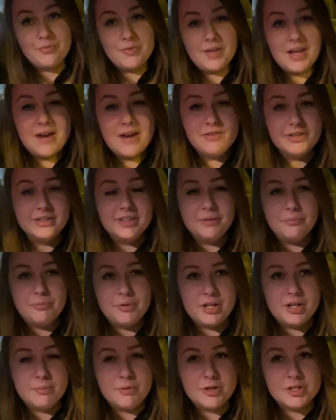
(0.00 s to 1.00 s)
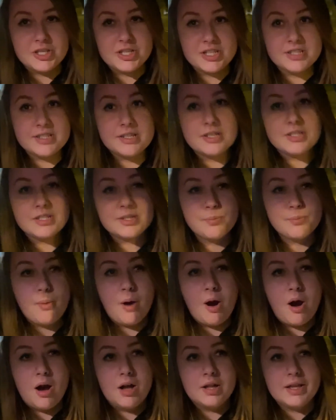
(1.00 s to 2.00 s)
Everything pretty much is
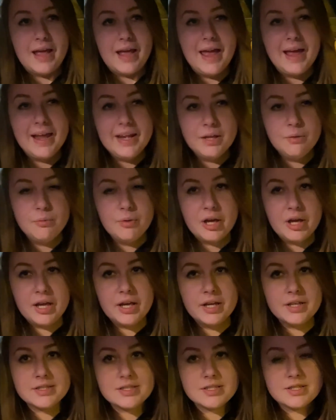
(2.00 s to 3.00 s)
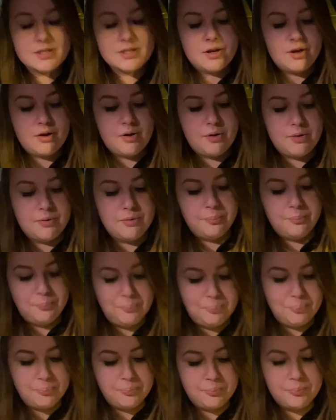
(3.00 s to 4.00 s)
small anyway, so
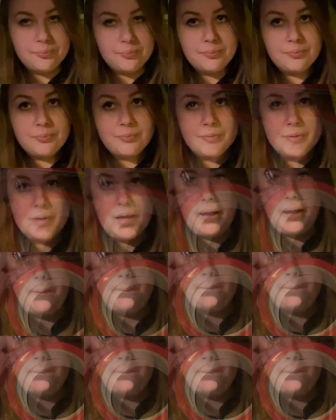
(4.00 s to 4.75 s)
yeah.